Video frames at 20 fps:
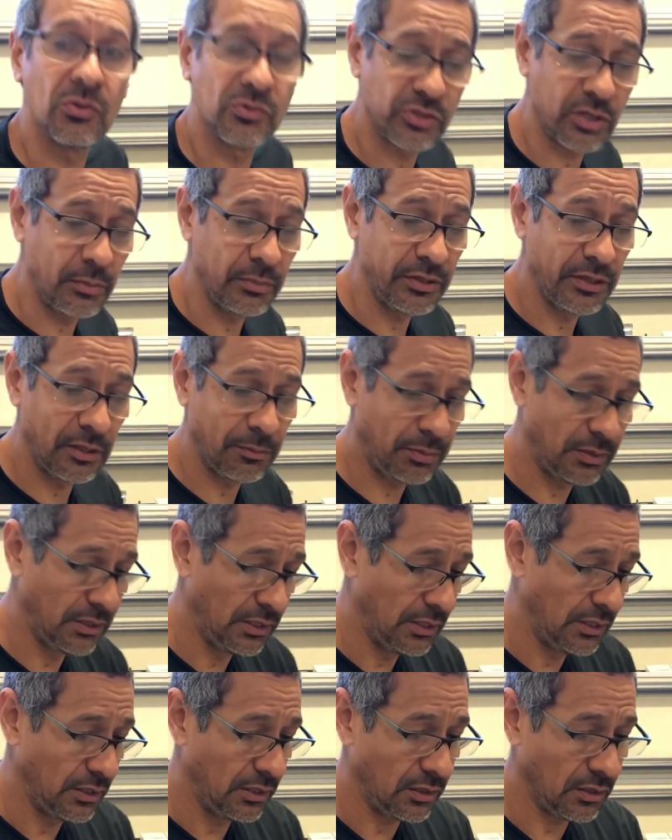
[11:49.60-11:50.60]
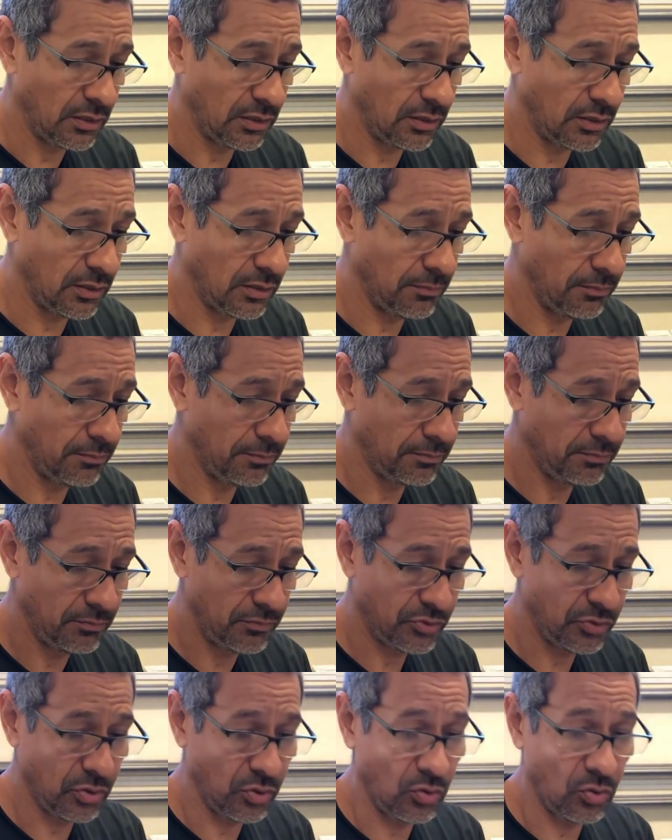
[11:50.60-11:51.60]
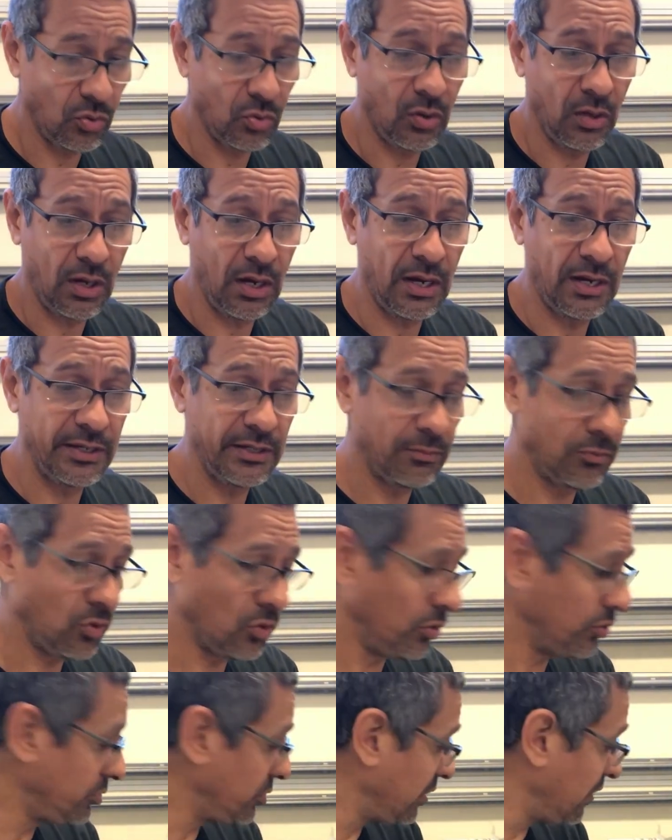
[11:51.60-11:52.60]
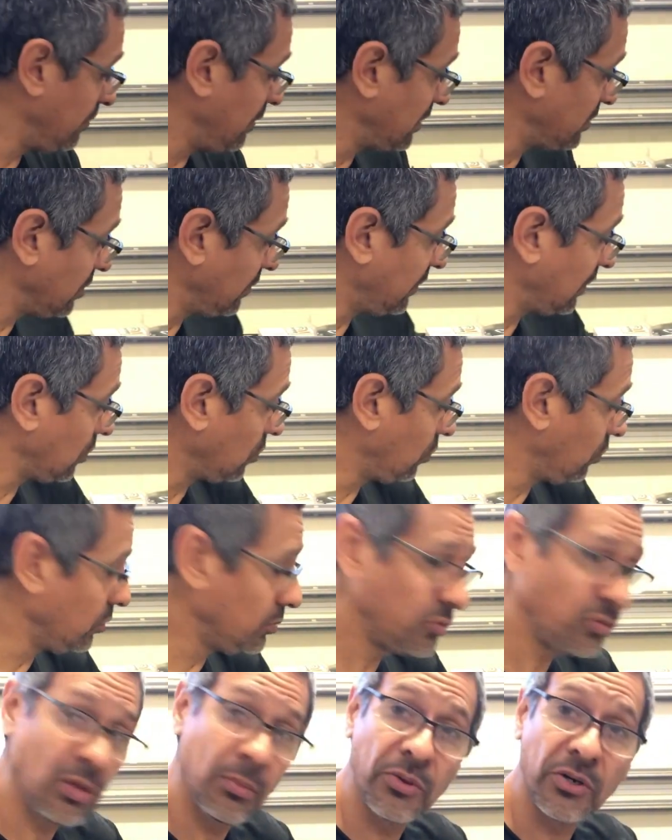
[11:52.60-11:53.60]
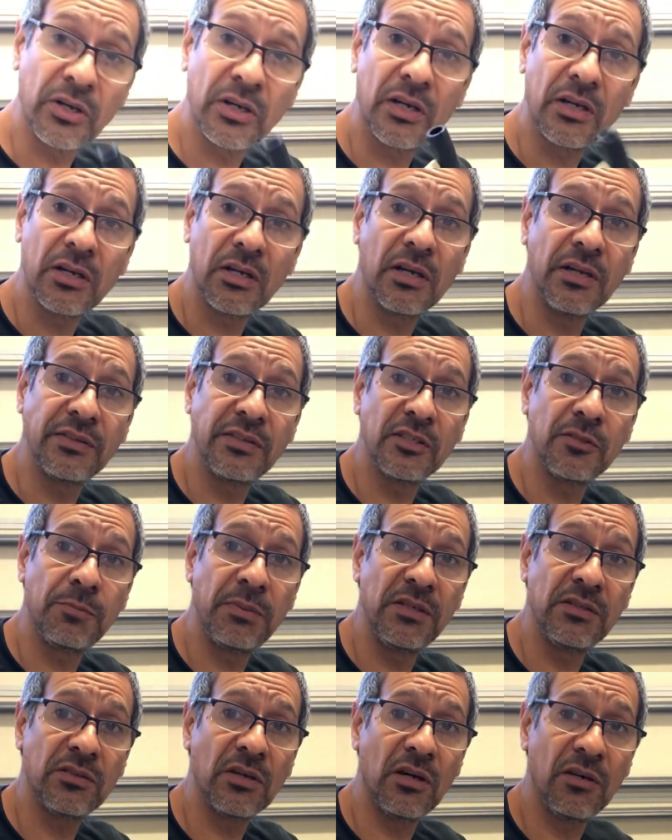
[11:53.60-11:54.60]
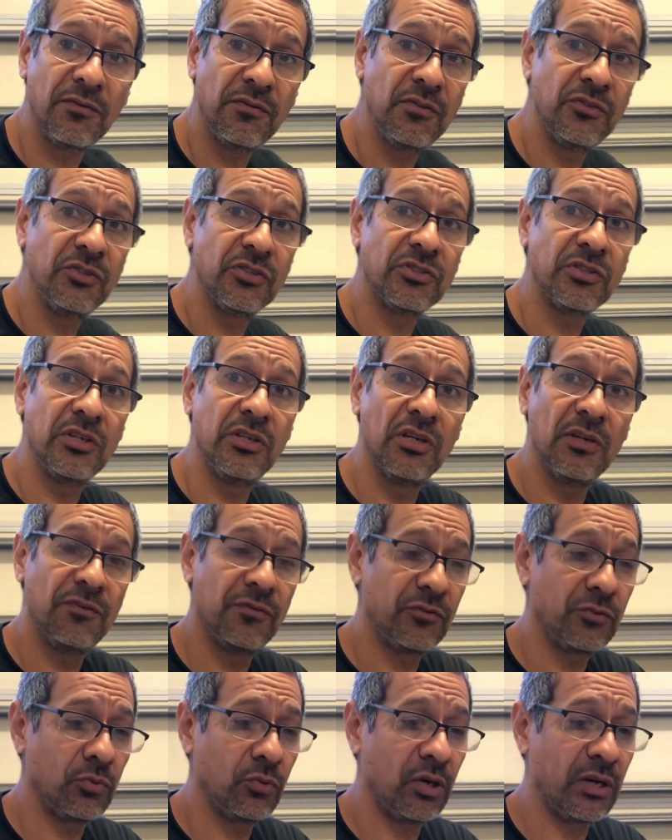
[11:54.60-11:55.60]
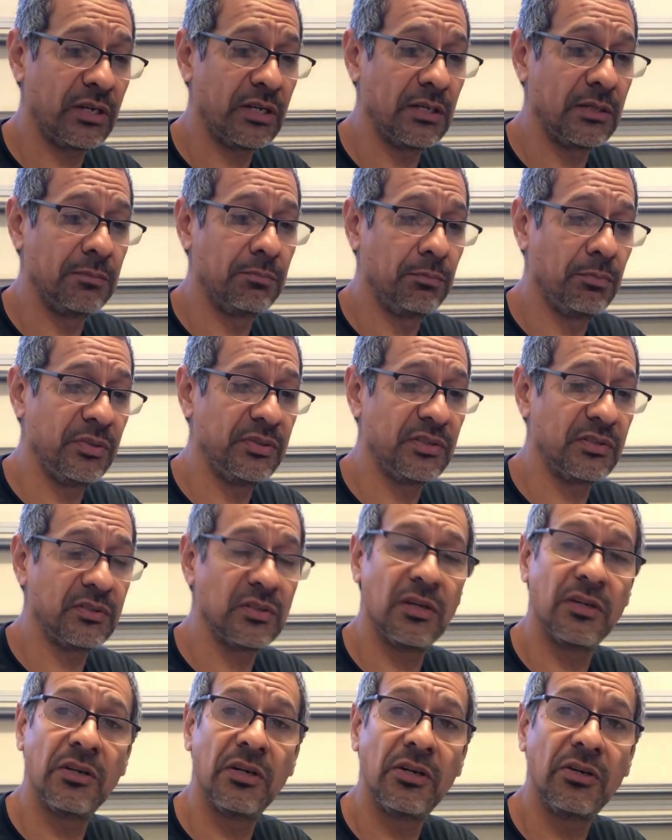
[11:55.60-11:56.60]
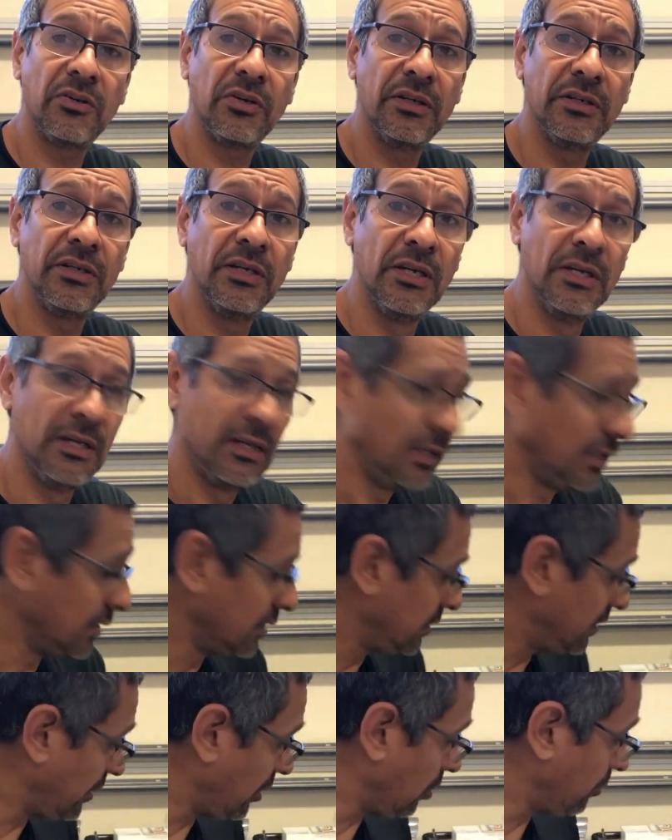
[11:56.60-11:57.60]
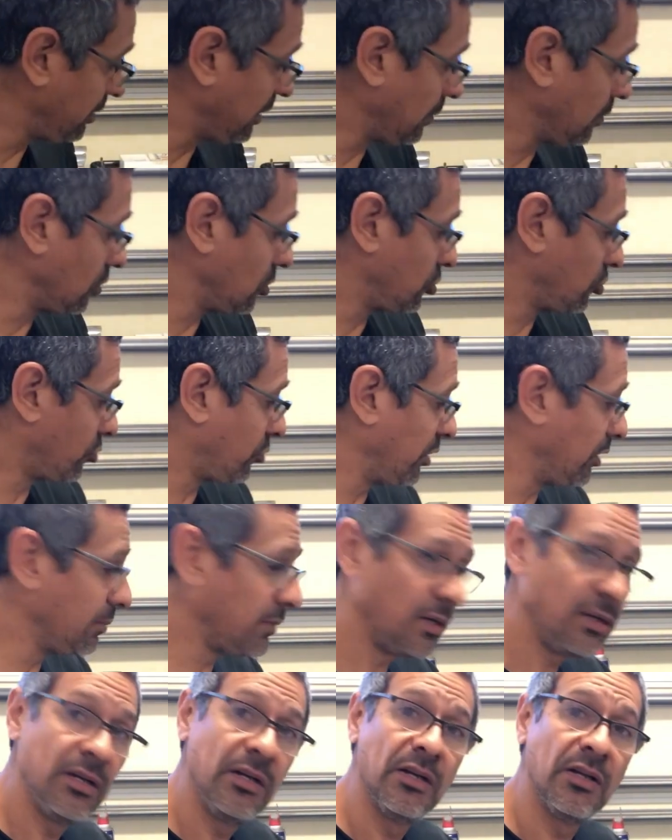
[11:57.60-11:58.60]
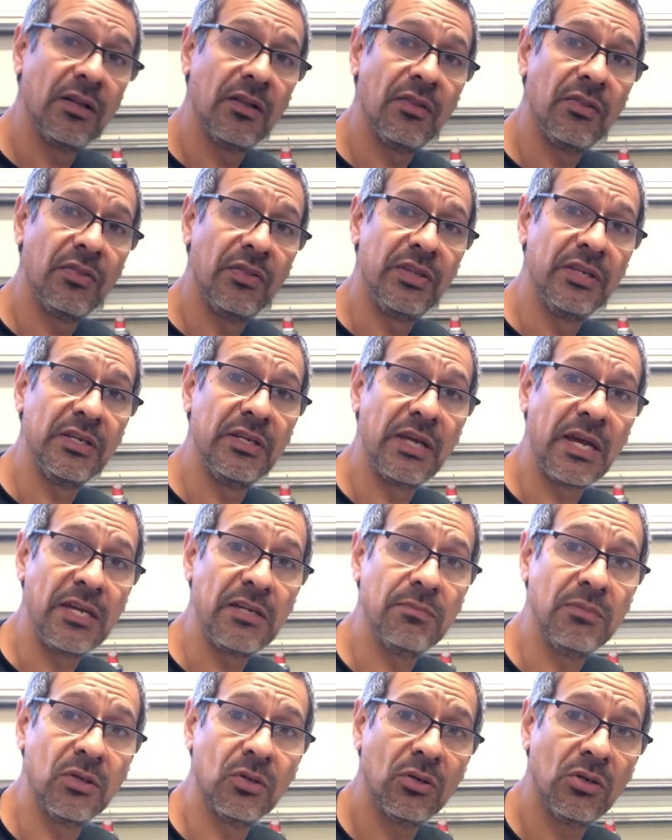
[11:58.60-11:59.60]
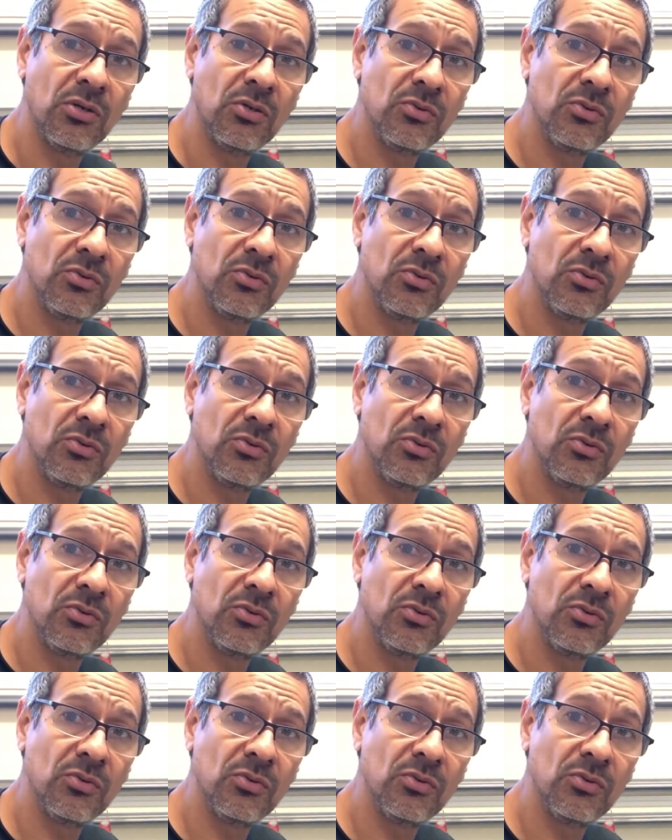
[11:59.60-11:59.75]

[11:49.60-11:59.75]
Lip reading: hose coming up. So I am going to give myself a little room. So I'm going to cut this piece off just enough to where I could put this on there, and then I'll be able to trim the 8mm